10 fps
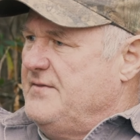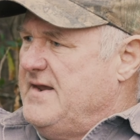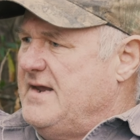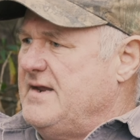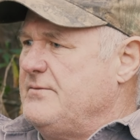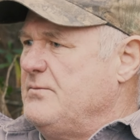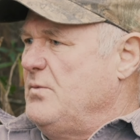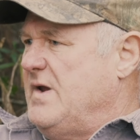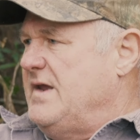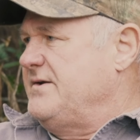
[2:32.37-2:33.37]
then
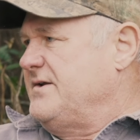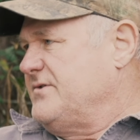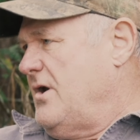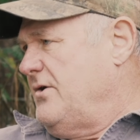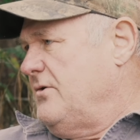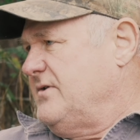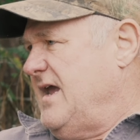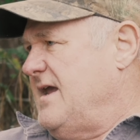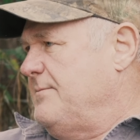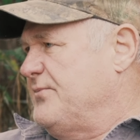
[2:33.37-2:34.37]
when DeSoto
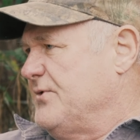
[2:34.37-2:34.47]
came